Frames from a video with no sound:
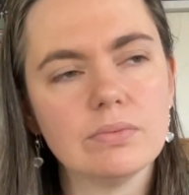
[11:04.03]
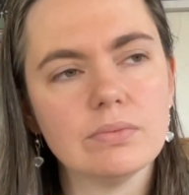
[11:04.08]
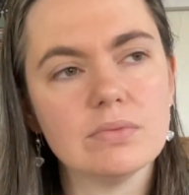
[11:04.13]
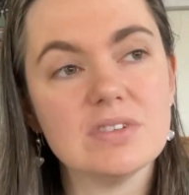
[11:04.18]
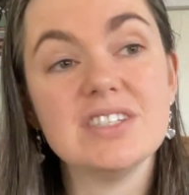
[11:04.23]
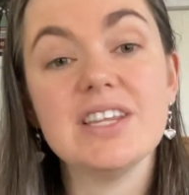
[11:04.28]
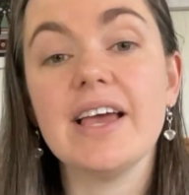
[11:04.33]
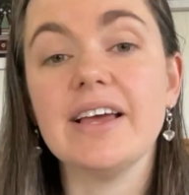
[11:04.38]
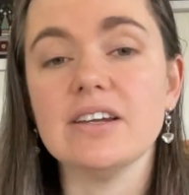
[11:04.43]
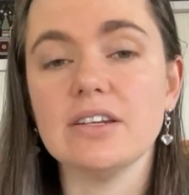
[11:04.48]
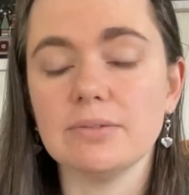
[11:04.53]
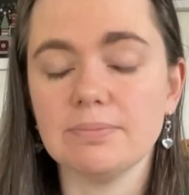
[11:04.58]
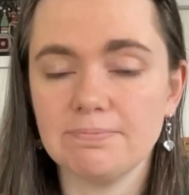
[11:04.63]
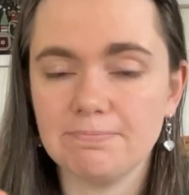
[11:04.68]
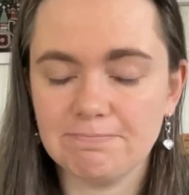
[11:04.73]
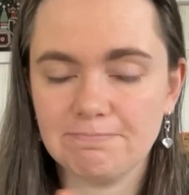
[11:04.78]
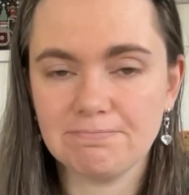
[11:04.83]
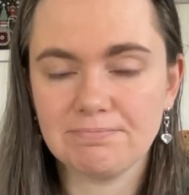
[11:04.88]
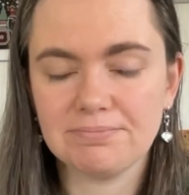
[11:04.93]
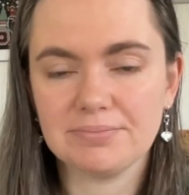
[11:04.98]
Z.
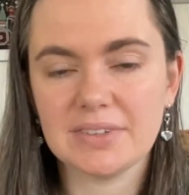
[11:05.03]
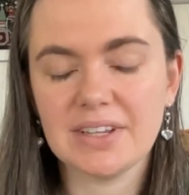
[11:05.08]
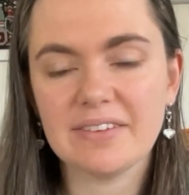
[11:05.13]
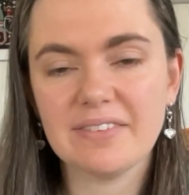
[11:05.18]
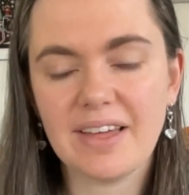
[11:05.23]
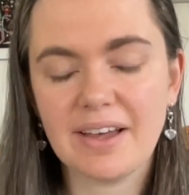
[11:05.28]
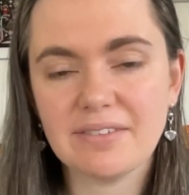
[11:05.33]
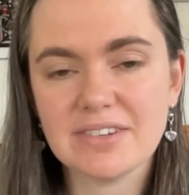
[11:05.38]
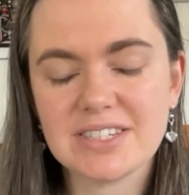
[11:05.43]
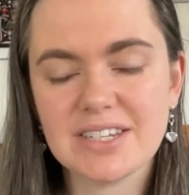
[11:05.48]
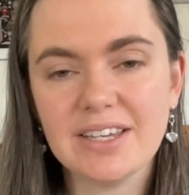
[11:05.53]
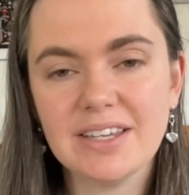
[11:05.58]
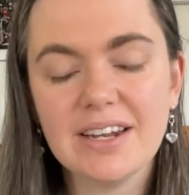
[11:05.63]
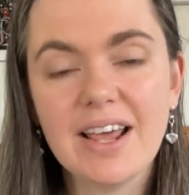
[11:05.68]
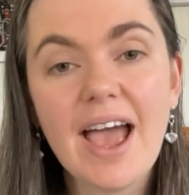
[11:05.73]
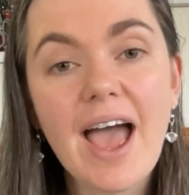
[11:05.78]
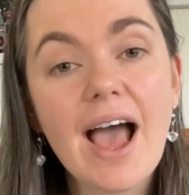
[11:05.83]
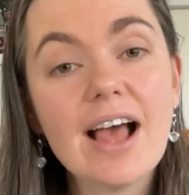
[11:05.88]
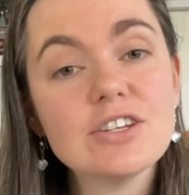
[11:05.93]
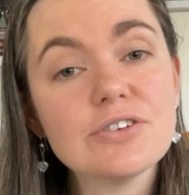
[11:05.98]
That was it.
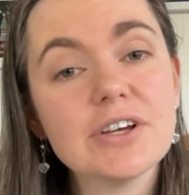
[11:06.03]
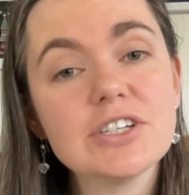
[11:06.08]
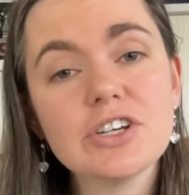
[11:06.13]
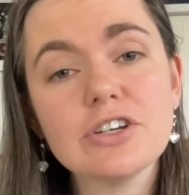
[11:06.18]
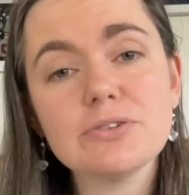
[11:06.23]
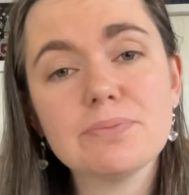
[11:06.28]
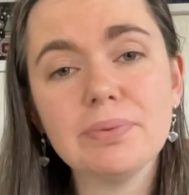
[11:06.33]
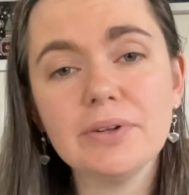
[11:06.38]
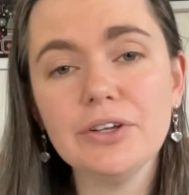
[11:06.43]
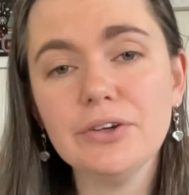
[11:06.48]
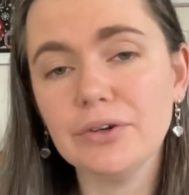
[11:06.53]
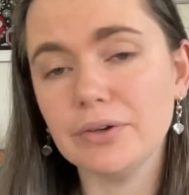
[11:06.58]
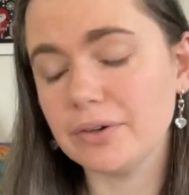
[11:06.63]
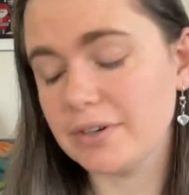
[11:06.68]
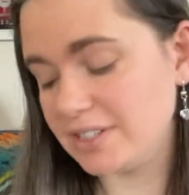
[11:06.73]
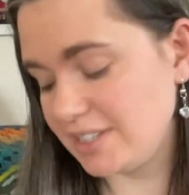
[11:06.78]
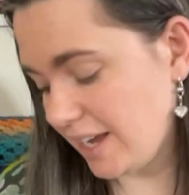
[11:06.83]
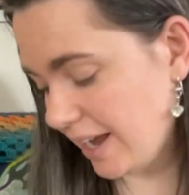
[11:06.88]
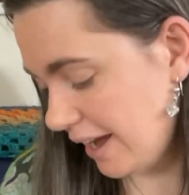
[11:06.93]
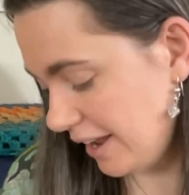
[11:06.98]
And so I chose blue
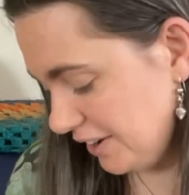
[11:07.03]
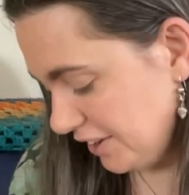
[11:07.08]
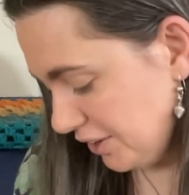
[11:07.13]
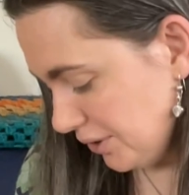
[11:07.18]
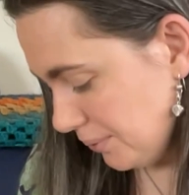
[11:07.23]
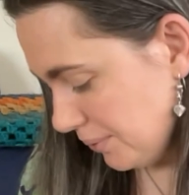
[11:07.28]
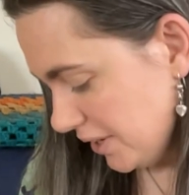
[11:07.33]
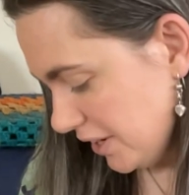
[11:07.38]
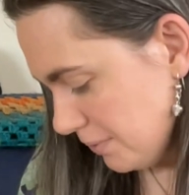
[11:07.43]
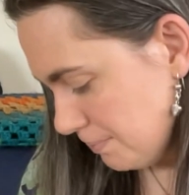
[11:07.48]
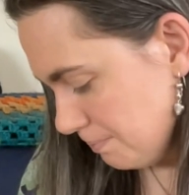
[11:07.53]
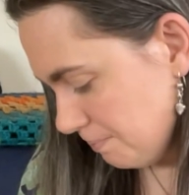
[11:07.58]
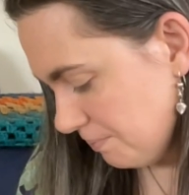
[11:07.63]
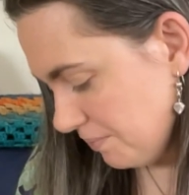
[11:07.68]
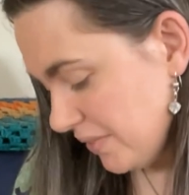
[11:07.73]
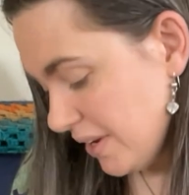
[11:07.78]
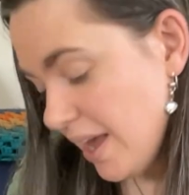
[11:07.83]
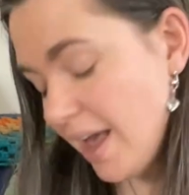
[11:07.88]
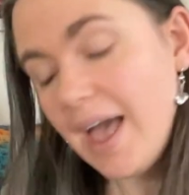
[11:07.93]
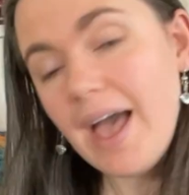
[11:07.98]
because that had a U in it.
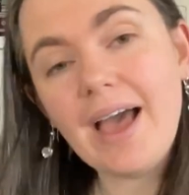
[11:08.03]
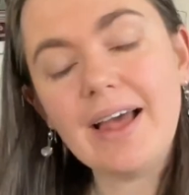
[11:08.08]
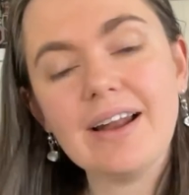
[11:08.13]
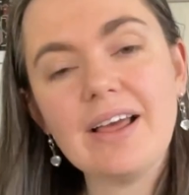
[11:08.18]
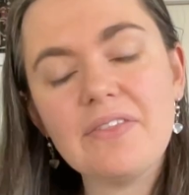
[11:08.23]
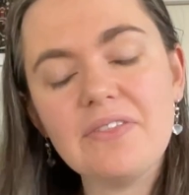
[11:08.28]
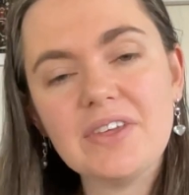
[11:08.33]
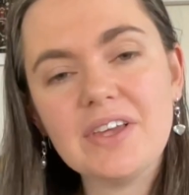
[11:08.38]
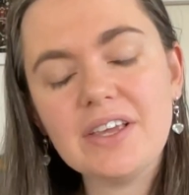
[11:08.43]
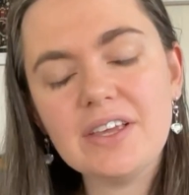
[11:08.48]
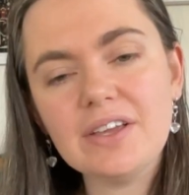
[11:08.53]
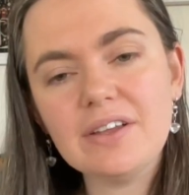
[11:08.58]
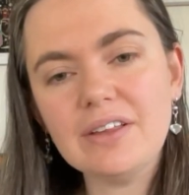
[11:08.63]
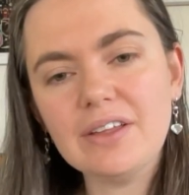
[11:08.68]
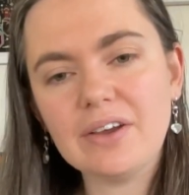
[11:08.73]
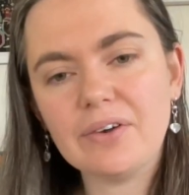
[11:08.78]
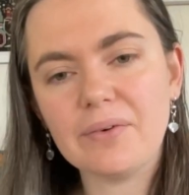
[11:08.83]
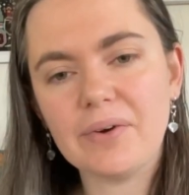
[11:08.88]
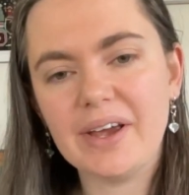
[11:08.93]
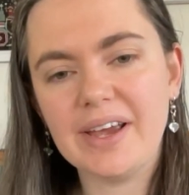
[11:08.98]
And I think you'll
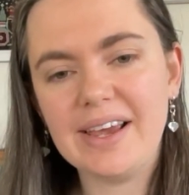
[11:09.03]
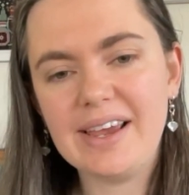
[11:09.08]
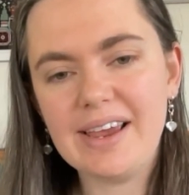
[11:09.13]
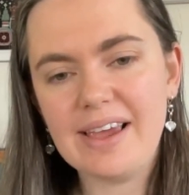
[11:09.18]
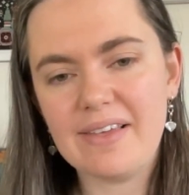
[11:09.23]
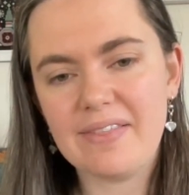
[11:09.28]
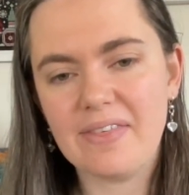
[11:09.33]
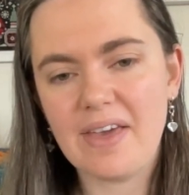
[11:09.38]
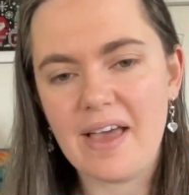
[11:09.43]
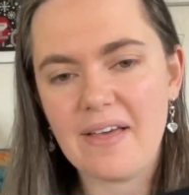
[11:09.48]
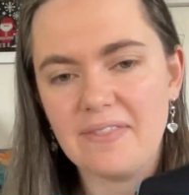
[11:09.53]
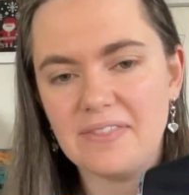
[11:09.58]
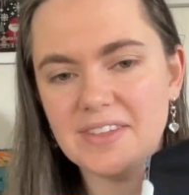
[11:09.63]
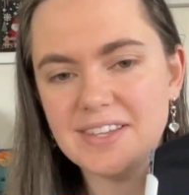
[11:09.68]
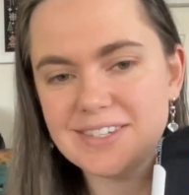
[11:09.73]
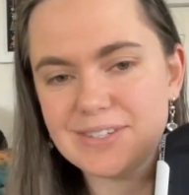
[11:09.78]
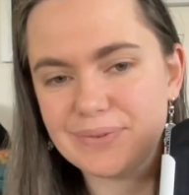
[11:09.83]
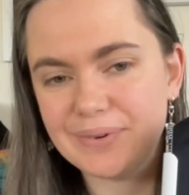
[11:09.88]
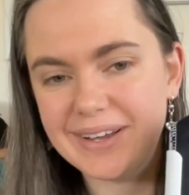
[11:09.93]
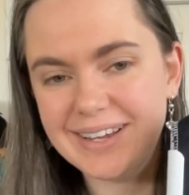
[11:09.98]
agree that
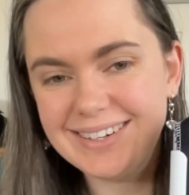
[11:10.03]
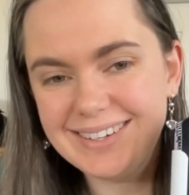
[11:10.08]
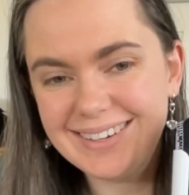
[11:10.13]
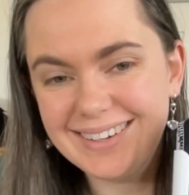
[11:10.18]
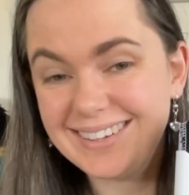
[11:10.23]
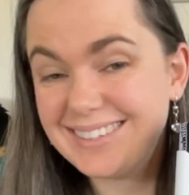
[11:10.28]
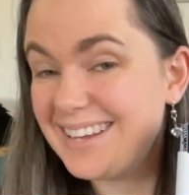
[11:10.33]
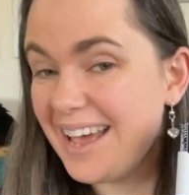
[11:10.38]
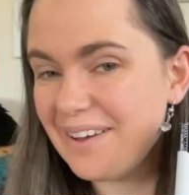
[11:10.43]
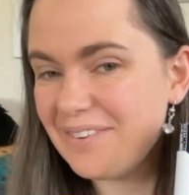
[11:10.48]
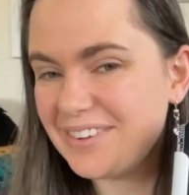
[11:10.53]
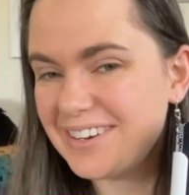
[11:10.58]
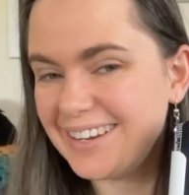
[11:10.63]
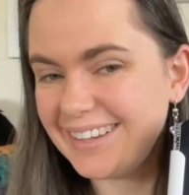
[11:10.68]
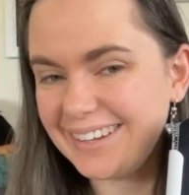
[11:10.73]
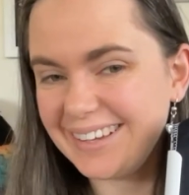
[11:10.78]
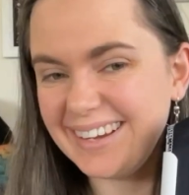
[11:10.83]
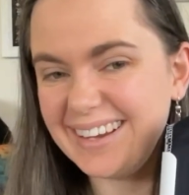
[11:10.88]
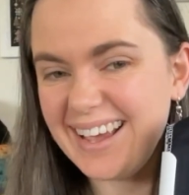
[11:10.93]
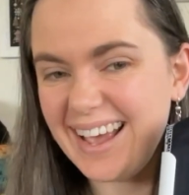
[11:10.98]
this one
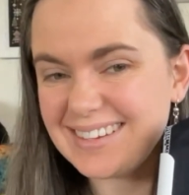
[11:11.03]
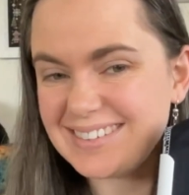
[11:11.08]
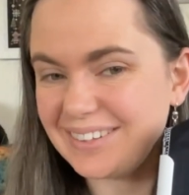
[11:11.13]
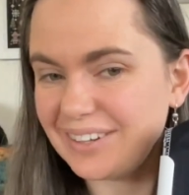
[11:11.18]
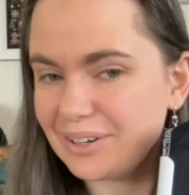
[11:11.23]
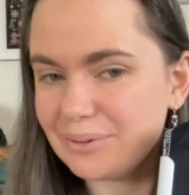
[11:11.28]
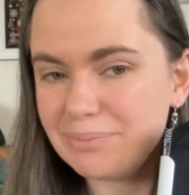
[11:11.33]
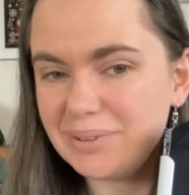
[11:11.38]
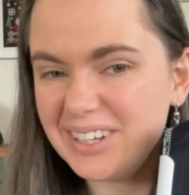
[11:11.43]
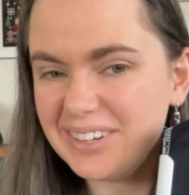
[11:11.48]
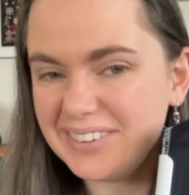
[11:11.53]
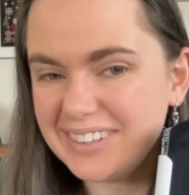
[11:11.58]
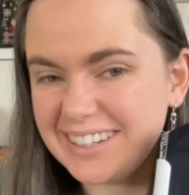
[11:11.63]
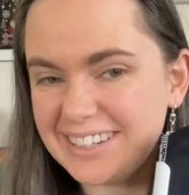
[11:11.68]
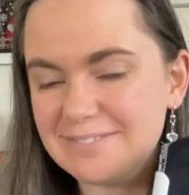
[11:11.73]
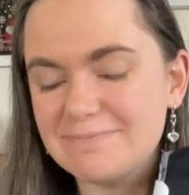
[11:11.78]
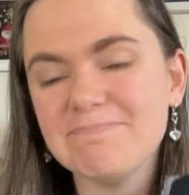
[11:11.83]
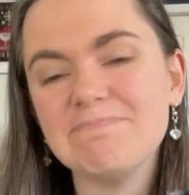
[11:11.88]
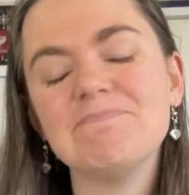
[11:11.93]
definitely has a lot of blue in it.